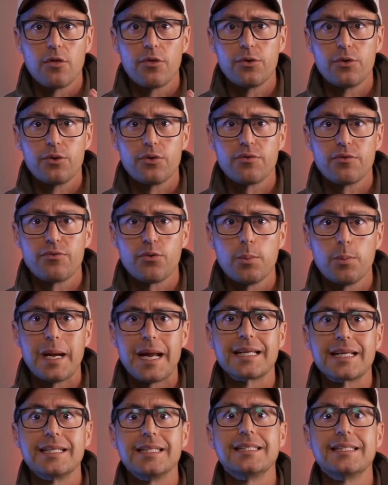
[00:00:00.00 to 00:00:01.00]
through the
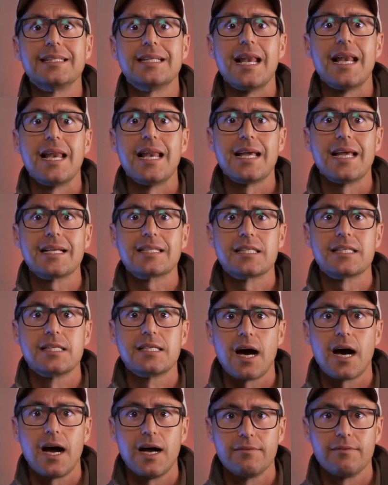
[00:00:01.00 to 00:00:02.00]
formalities, let's
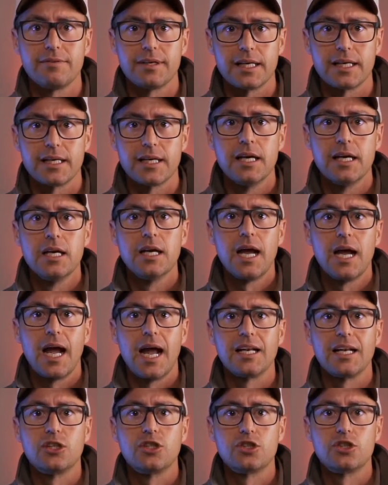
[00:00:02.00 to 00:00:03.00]
dive in
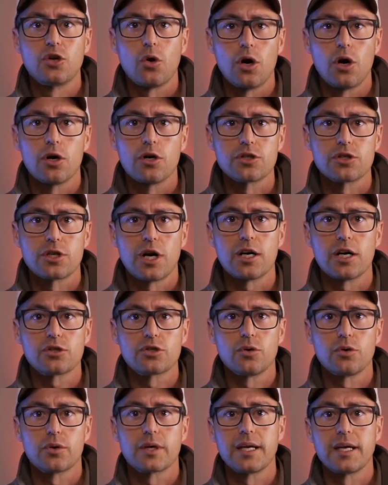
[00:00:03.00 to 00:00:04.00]
and start
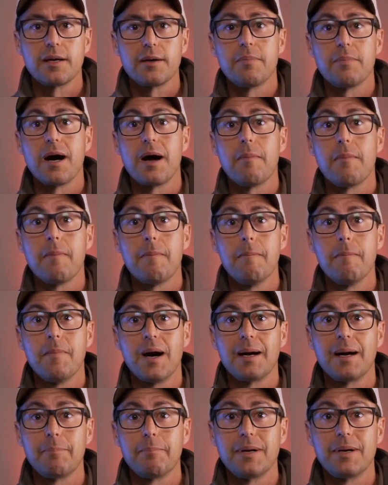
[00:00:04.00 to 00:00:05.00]
talking about
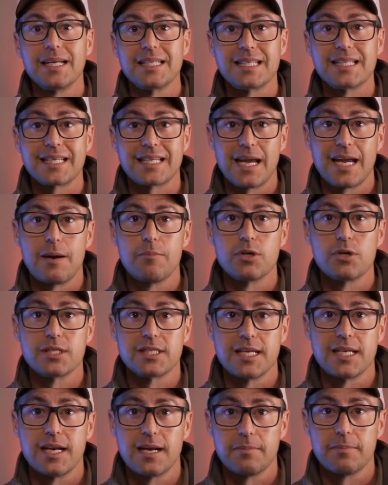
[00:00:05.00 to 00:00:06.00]
my basic camera
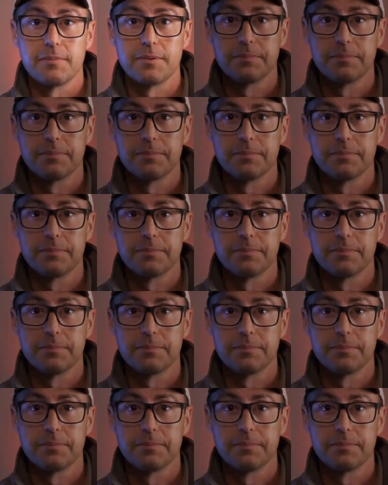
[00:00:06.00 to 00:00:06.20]
setup.